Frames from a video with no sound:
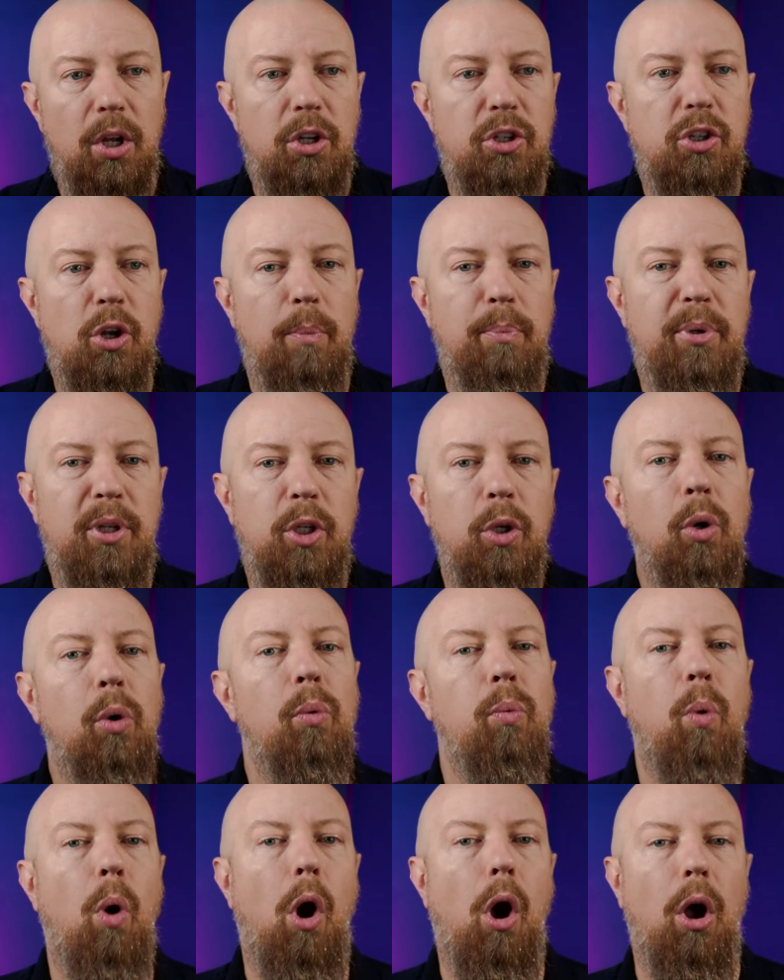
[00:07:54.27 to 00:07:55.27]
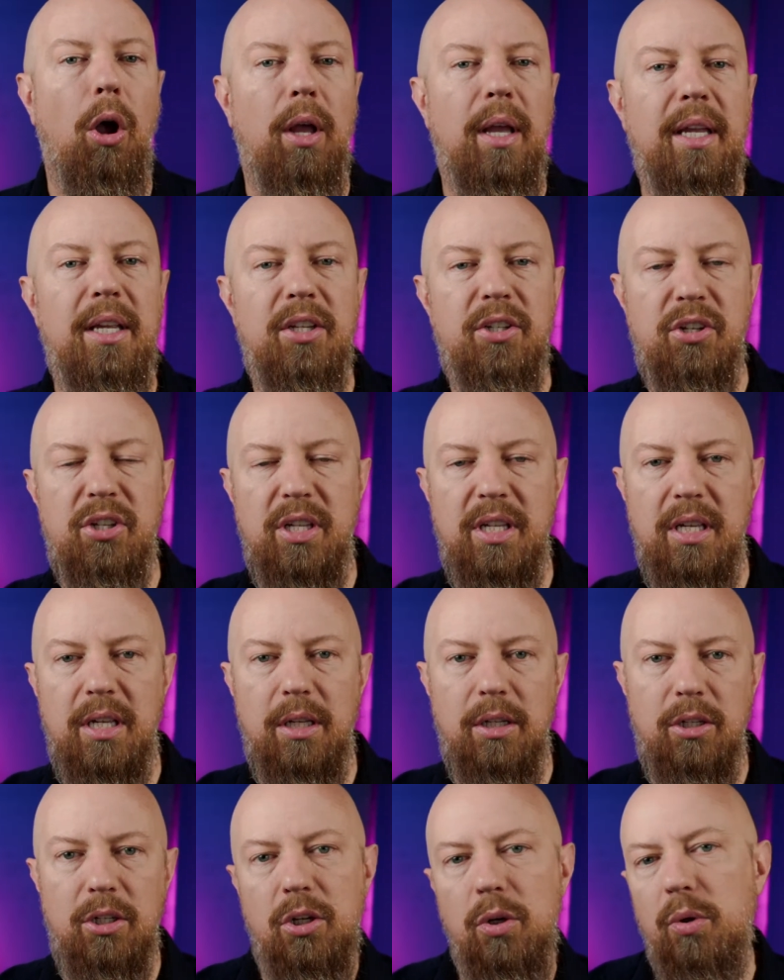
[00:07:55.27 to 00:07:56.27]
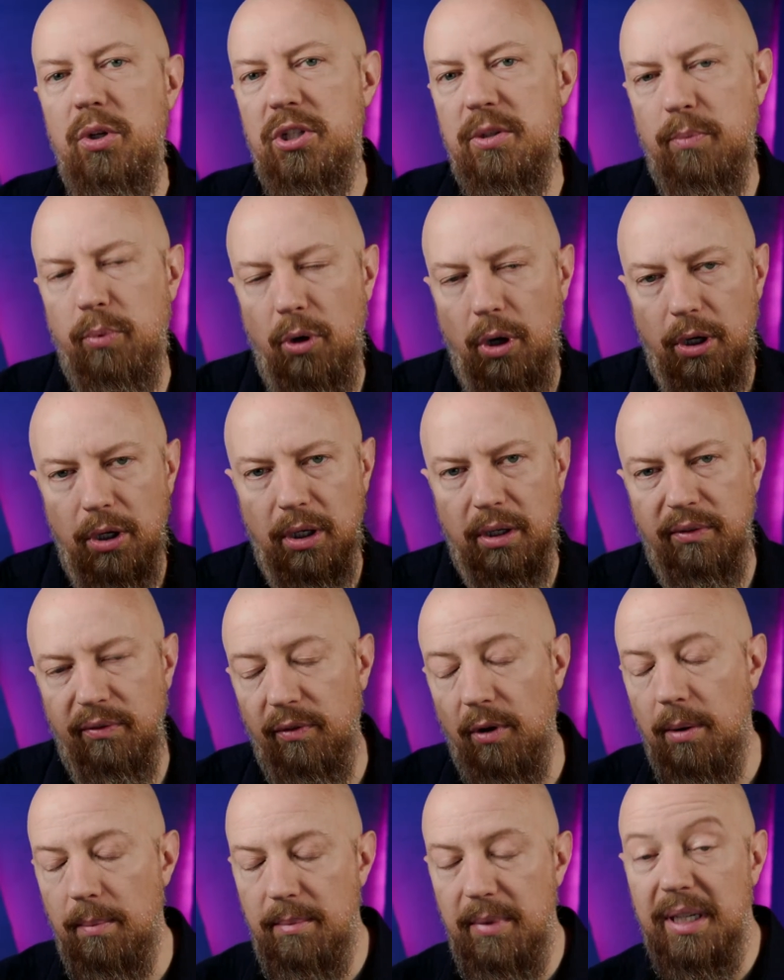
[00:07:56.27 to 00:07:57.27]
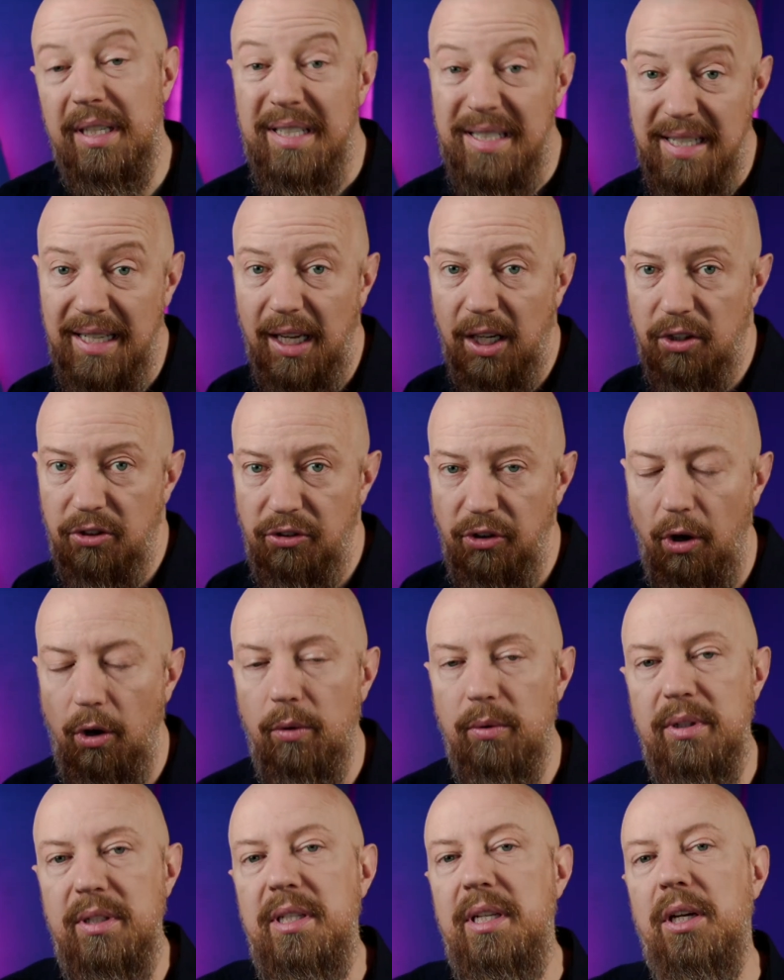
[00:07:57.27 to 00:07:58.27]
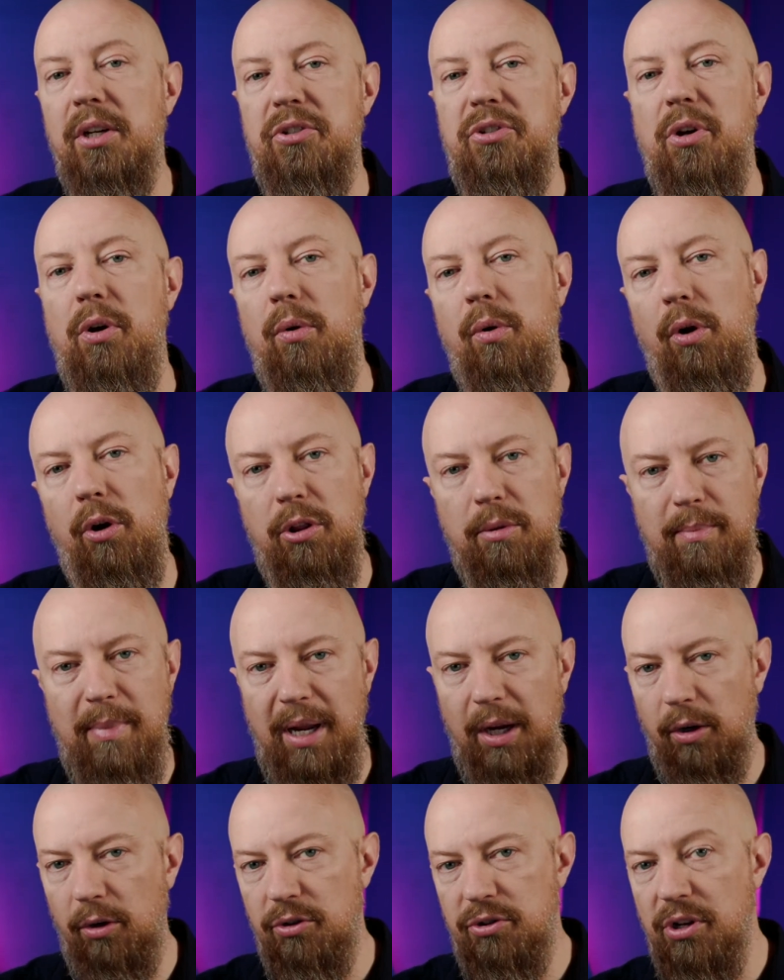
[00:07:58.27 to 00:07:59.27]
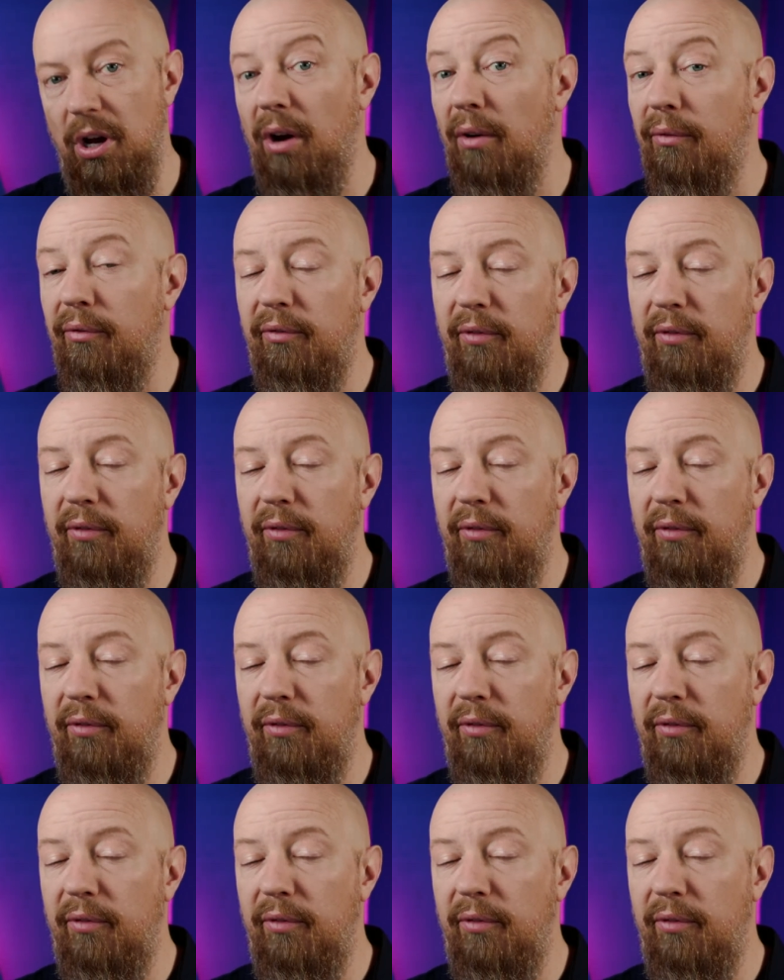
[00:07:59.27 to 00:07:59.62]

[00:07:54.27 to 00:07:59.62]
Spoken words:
So PureRAW is the newest product from DxO. DxO are the makers of